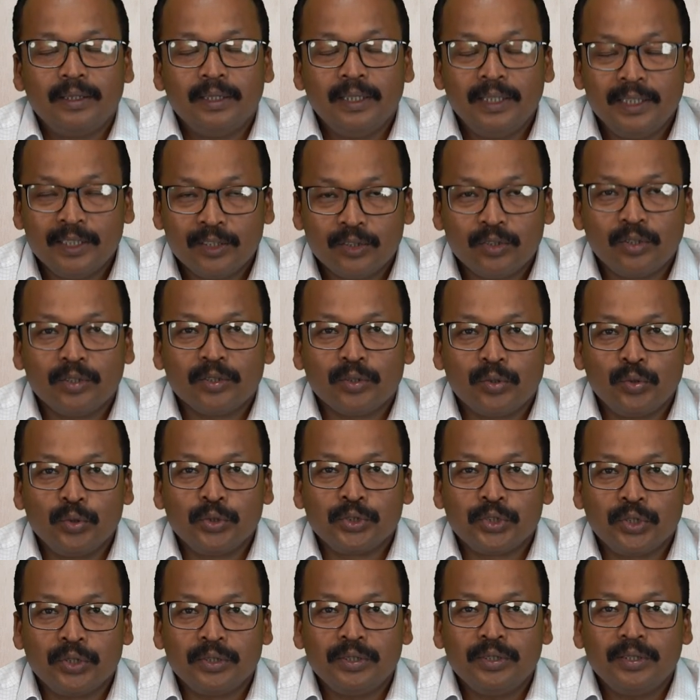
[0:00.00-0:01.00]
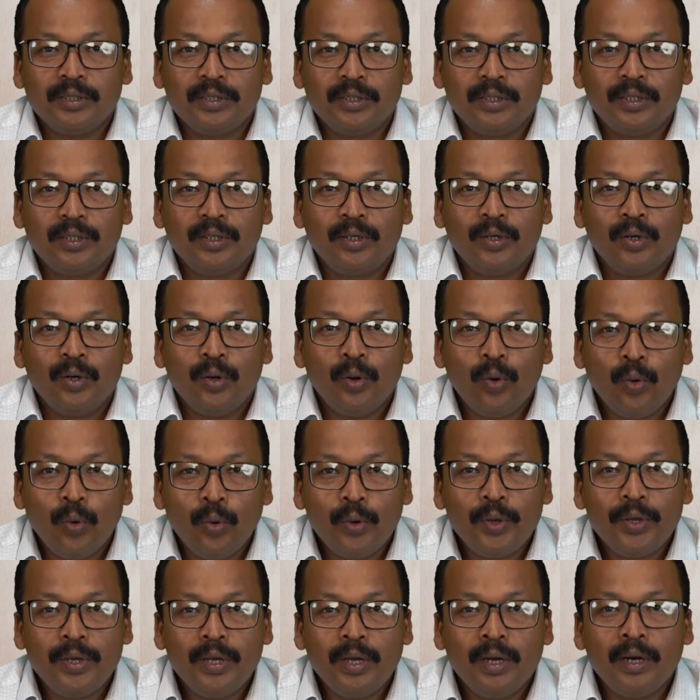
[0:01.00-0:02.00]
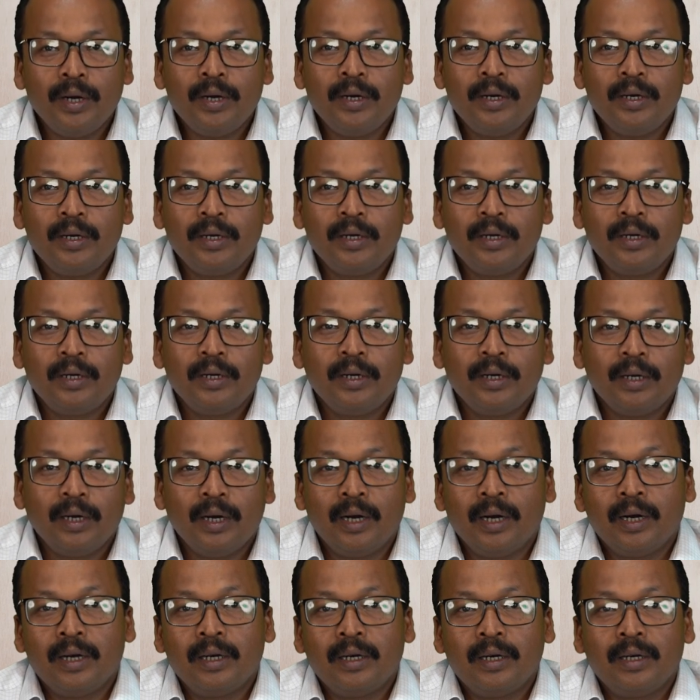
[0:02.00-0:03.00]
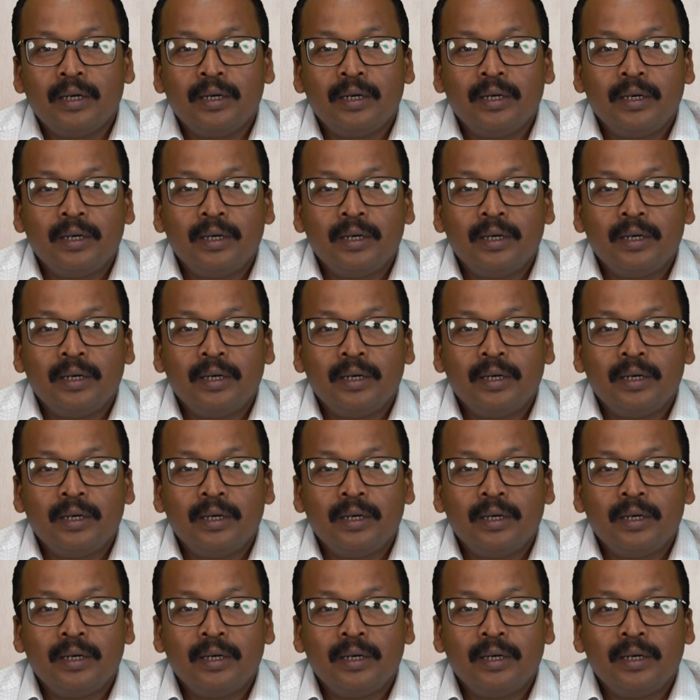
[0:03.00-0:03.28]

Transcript: In conclusion, OER are